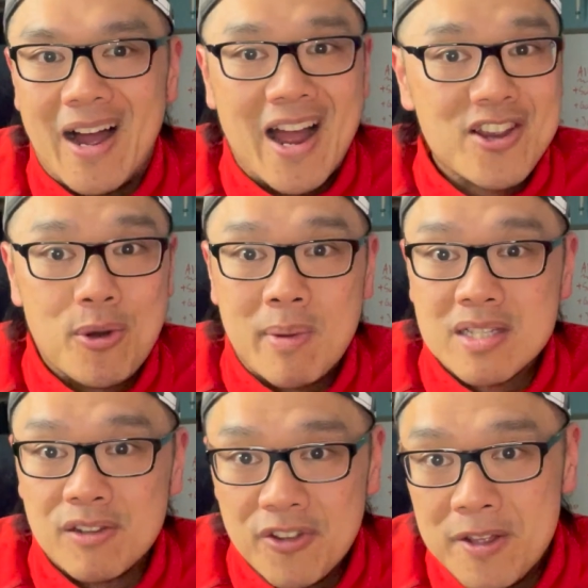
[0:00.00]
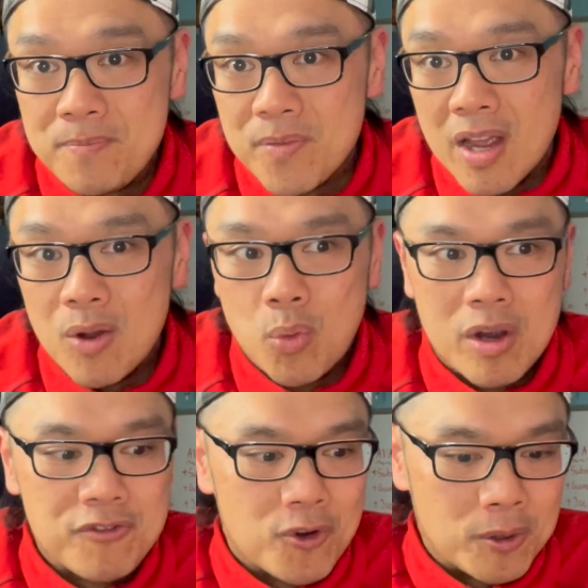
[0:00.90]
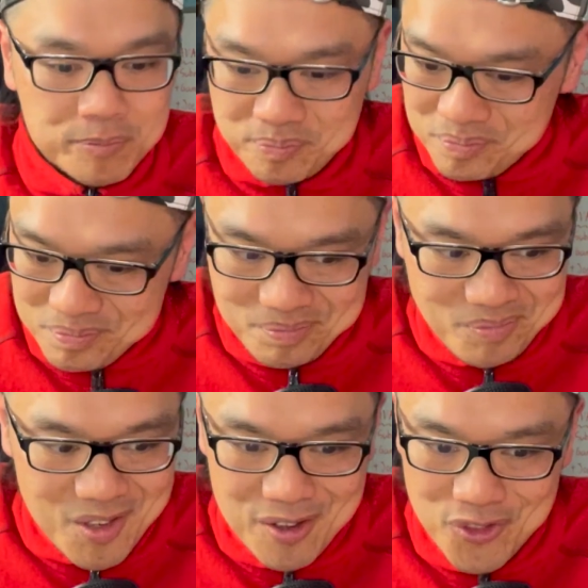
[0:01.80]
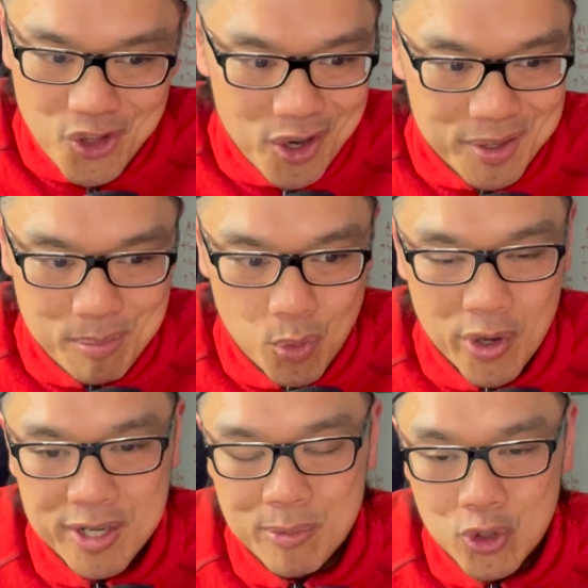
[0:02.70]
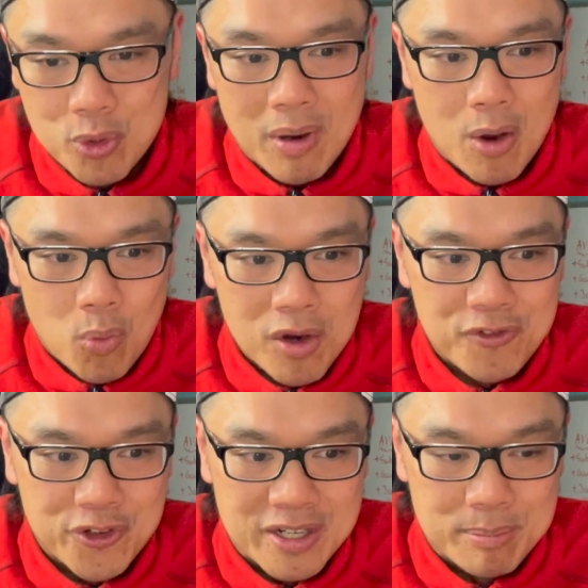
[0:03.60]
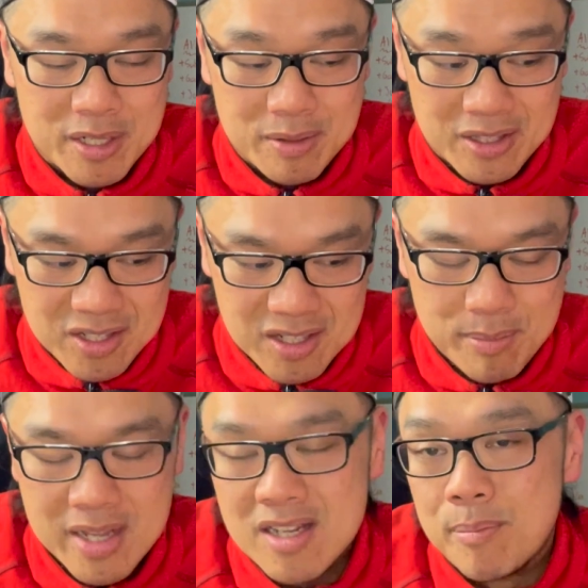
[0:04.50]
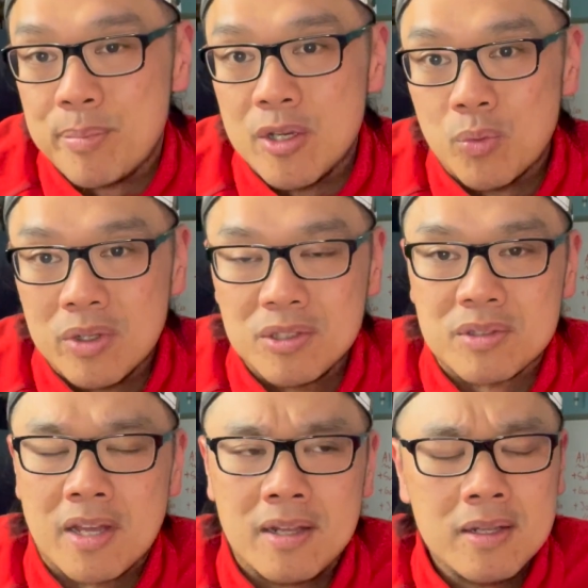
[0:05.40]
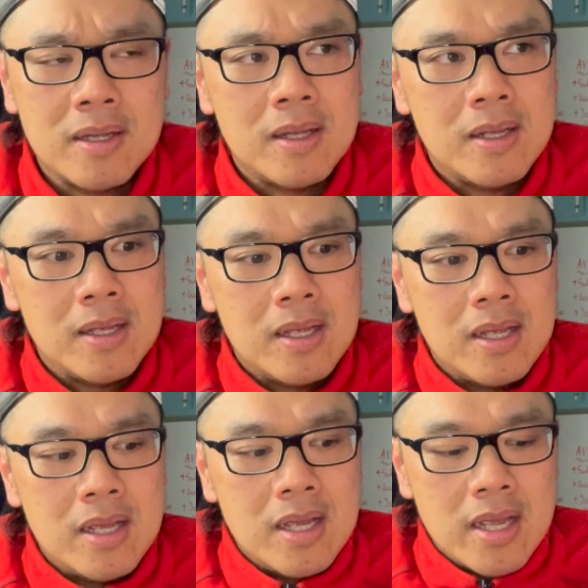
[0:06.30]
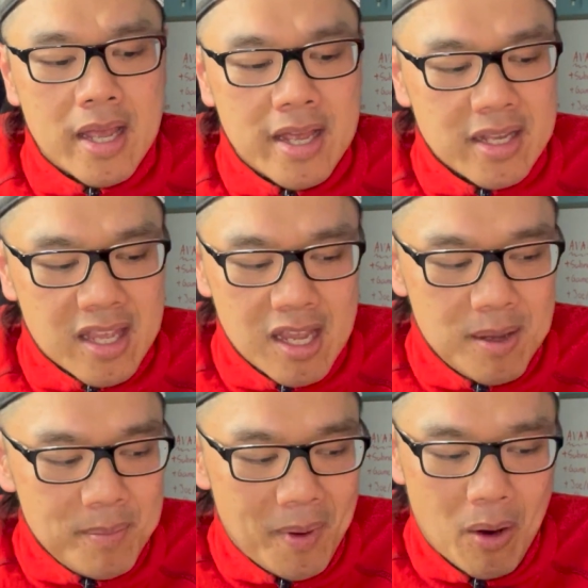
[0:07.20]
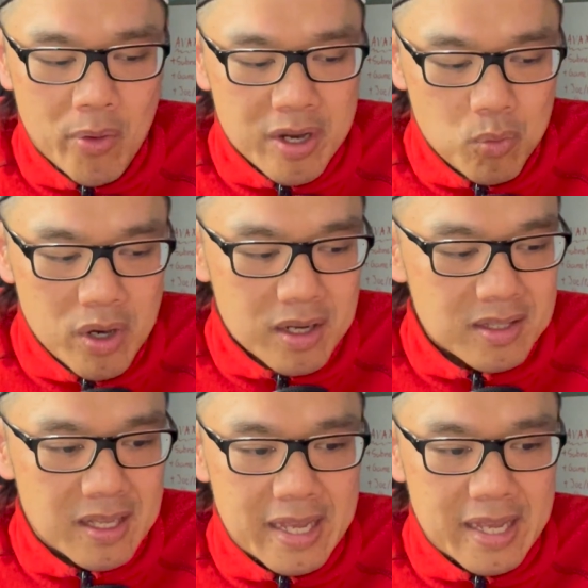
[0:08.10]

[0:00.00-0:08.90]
I got myself in. I worked for not number one, number two, but I worked for the third best company in the world, Total. And it came when I worked,